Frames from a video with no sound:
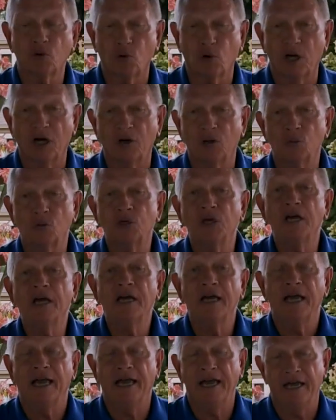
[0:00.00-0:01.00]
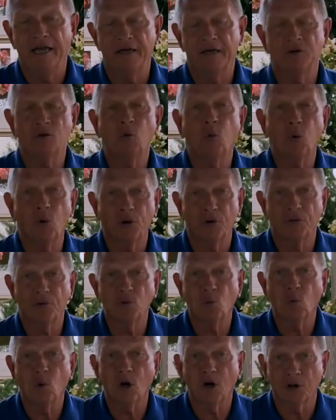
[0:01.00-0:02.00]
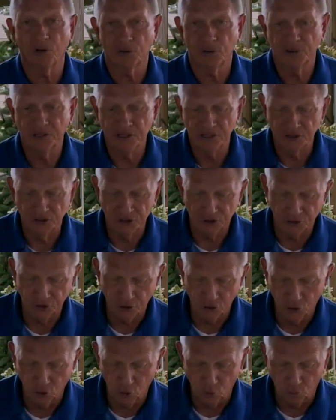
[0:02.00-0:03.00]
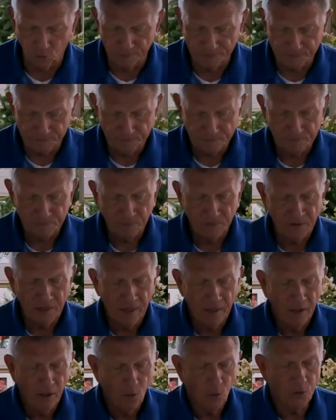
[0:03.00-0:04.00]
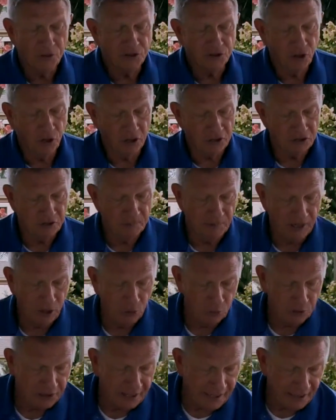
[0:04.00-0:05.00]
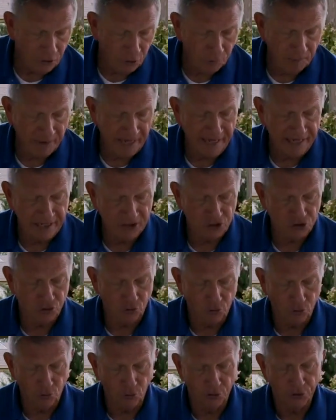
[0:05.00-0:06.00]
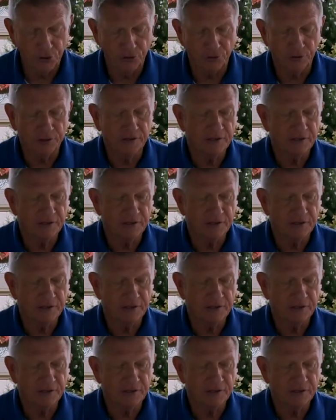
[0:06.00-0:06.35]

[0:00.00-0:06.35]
the ground and where the water needs to go. We talked about gator bags earlier,